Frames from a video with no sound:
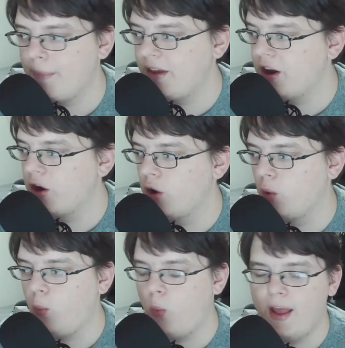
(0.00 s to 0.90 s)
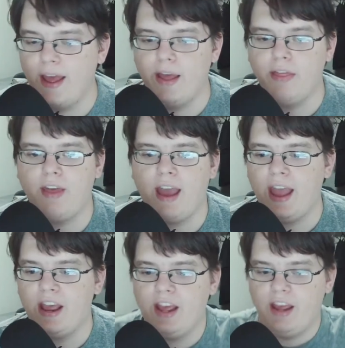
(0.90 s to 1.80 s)
here with
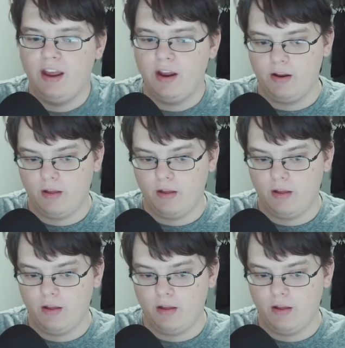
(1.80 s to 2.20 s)
a